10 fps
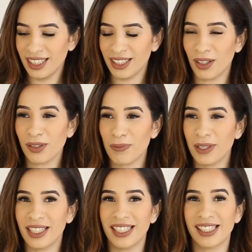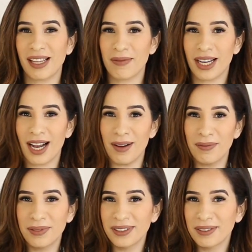They also put it in the same
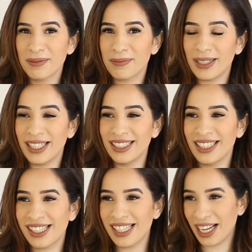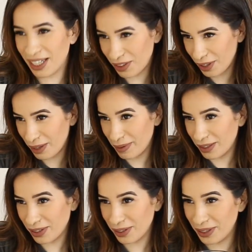cup, but that's not gonna trick me,
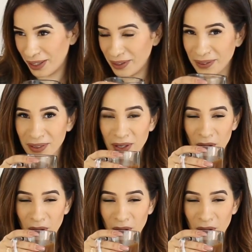just so you know.